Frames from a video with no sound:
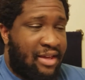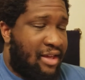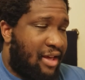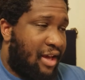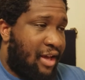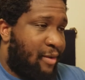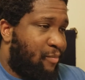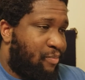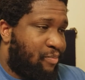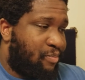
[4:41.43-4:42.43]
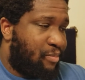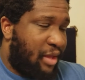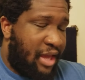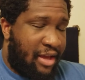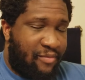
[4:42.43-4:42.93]
But
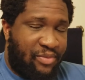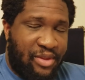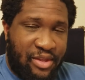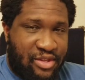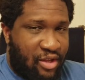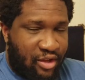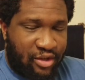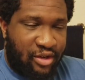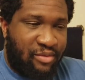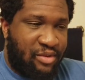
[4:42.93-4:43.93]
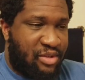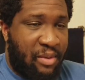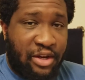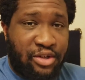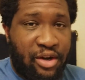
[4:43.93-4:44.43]
yeah, it's all good. Just make
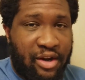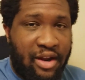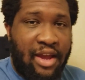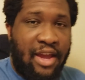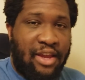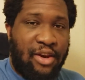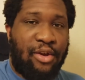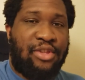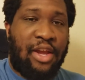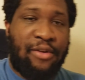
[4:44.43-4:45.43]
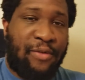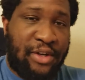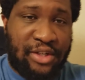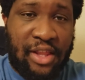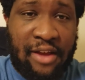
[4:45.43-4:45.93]
sure, tell your friends
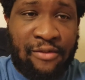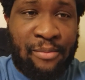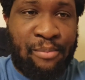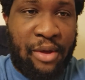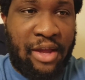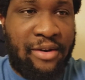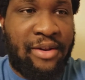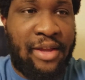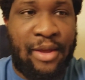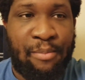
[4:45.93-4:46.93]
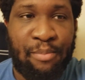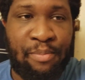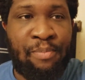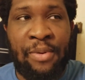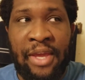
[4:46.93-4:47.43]
you love them, but
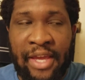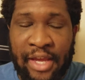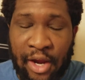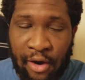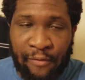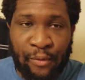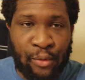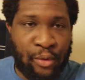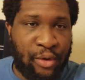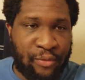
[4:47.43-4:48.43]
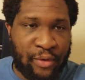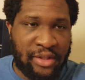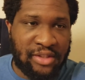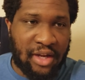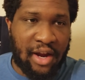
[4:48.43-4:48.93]
be careful who your
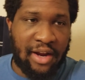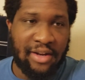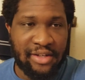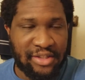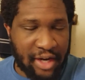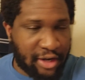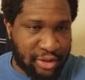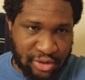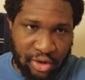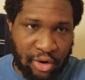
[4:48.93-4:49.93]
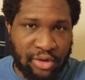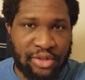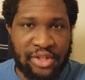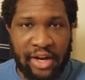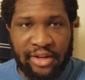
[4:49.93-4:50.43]
friends are. Check your circle,
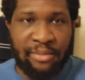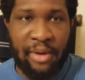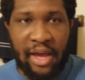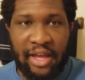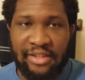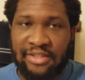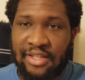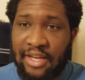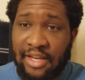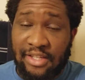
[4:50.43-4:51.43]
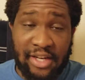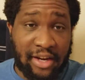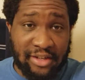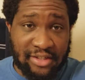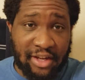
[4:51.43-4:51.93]
check your mods, check
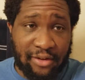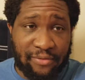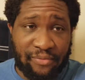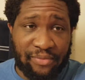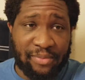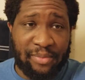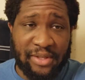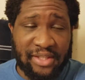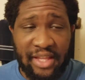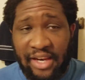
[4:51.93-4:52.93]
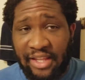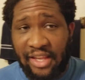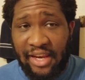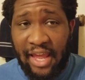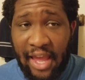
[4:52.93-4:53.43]
yourself. Because at the end of the
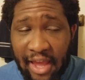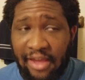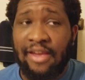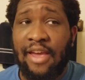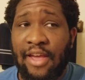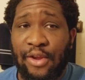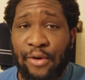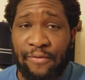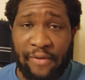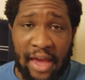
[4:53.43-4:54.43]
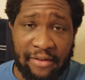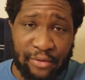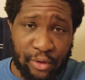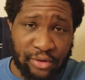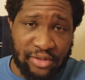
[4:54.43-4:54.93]
day, your 5
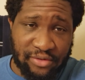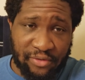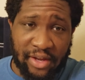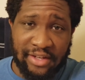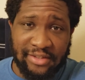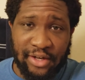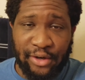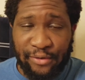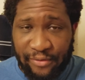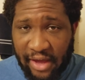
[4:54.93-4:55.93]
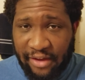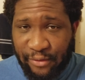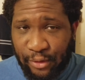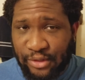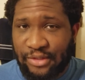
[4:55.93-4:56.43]
closest friends or your 5
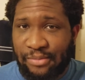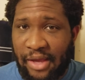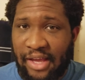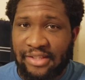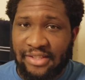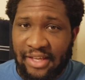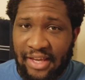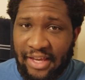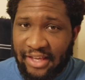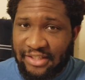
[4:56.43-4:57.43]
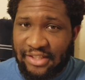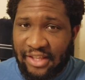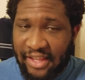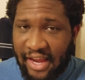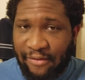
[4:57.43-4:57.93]
closest mods is still
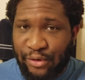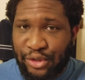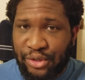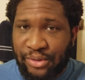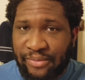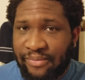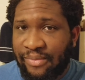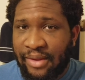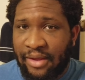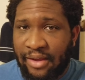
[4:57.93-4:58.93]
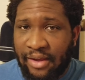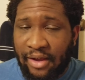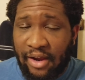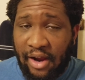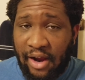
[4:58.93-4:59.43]
the average you.
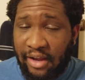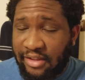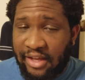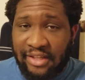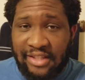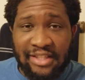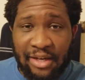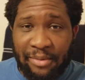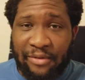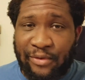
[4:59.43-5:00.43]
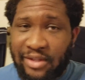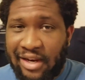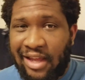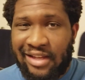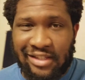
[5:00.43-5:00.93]
Alright then guys, that's going to be it for
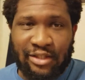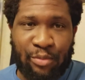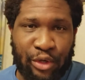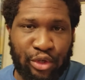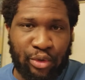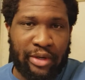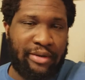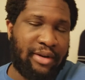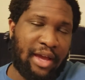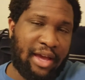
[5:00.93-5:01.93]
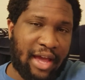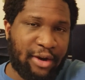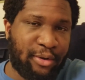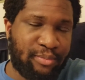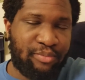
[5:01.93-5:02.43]
today because it's pretty short. I
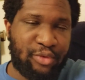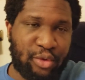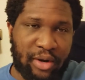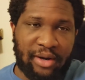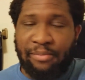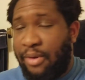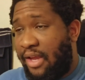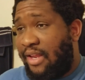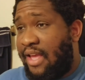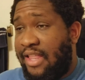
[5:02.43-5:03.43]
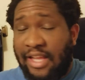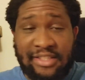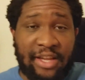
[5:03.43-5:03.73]
know, short. But that's day